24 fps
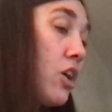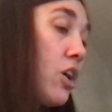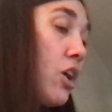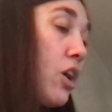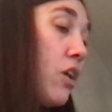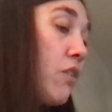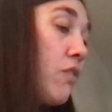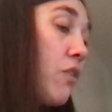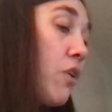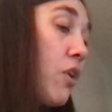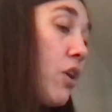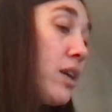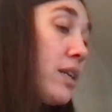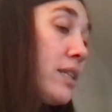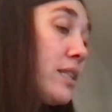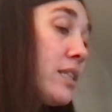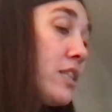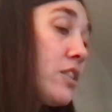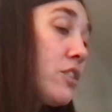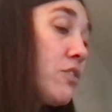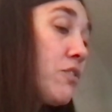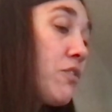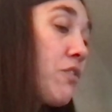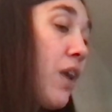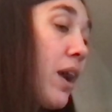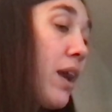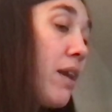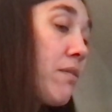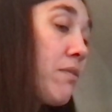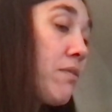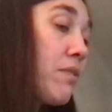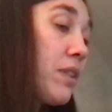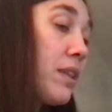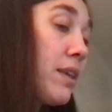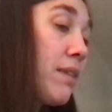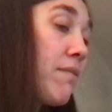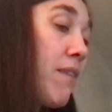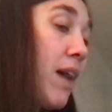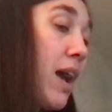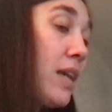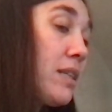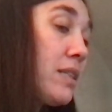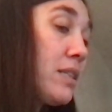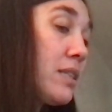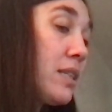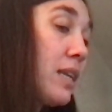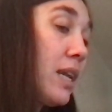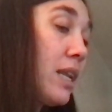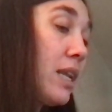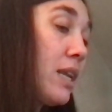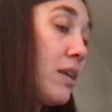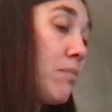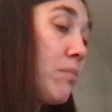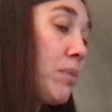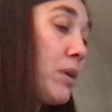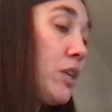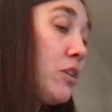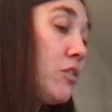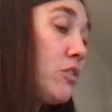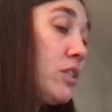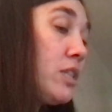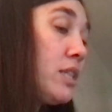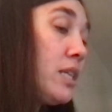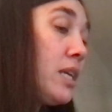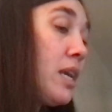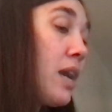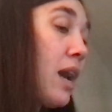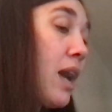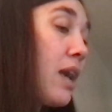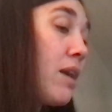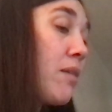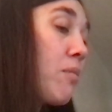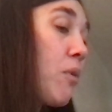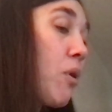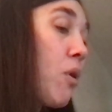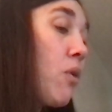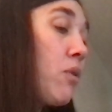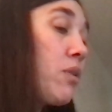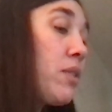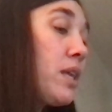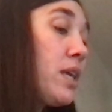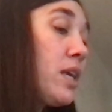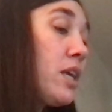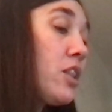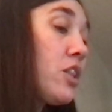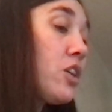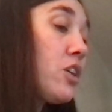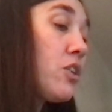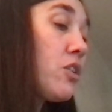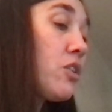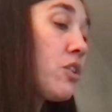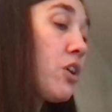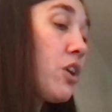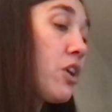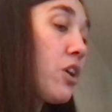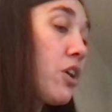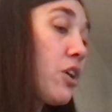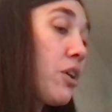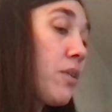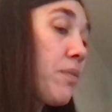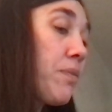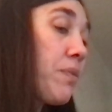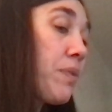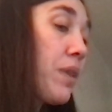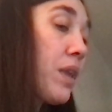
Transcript: Of course, it's frightfully fascinating, but you see, I am only a little girl.